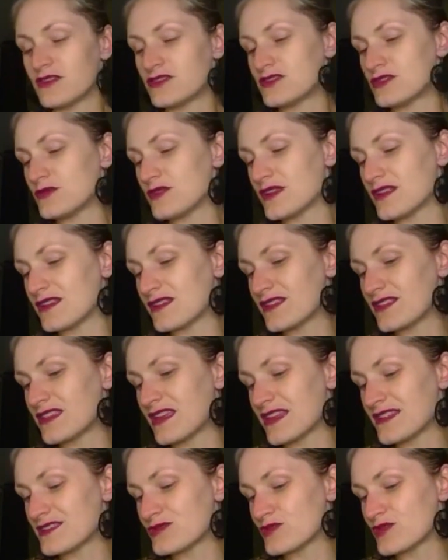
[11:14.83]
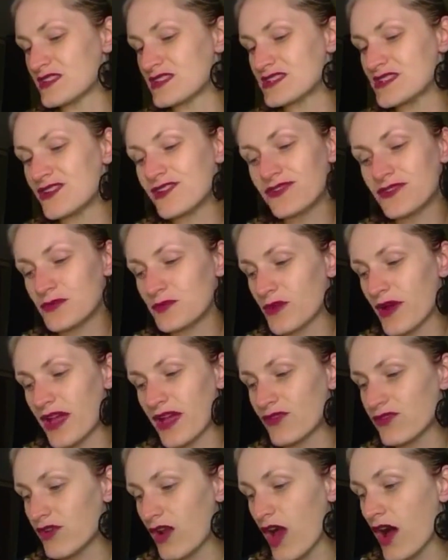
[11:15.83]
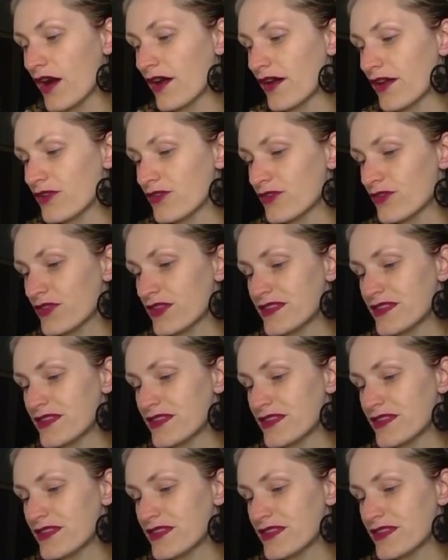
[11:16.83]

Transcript: doing things with a different way of life.